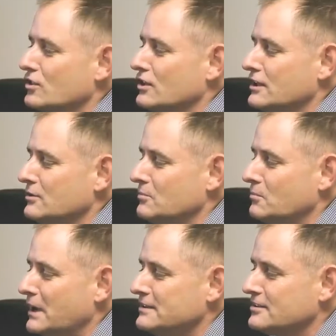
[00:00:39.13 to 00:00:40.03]
The
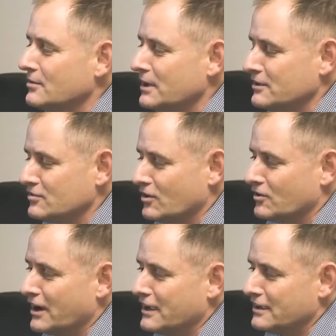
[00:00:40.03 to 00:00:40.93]
Maytime
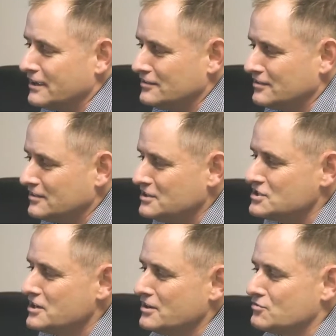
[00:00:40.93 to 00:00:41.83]
SRA is
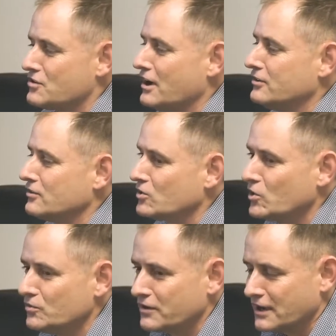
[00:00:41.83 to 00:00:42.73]
essentially around the
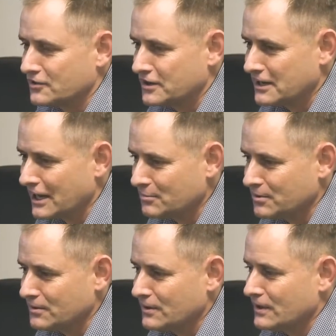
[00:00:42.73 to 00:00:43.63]
Kloof Country Club.
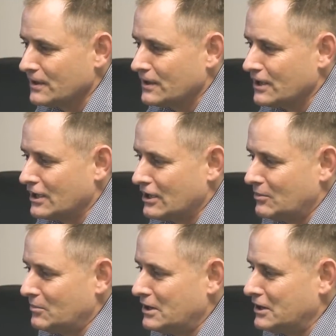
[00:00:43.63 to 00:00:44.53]

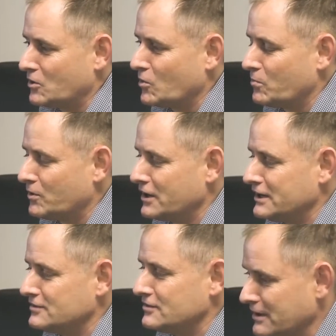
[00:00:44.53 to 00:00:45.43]
Um, it
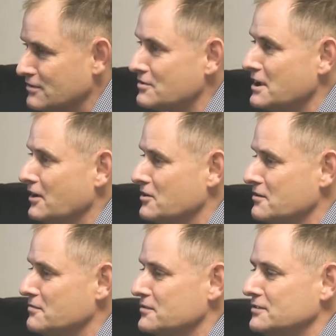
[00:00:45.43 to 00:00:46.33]
incorporates
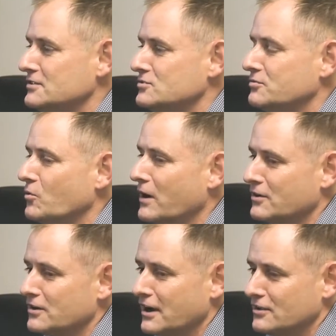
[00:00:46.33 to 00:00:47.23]
350 to
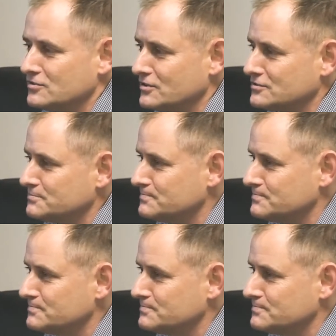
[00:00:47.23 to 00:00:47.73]
400 households.